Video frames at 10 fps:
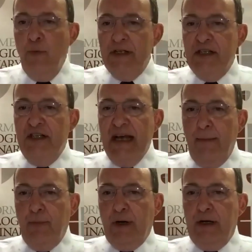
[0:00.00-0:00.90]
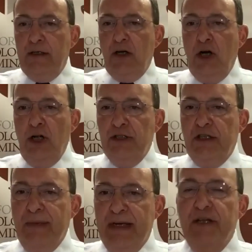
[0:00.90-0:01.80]
was Deborah called
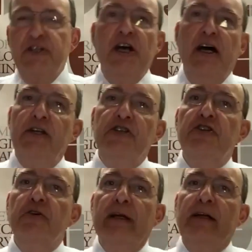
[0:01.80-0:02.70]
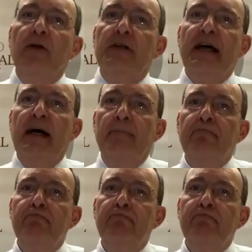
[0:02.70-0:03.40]
to be a judge during her time?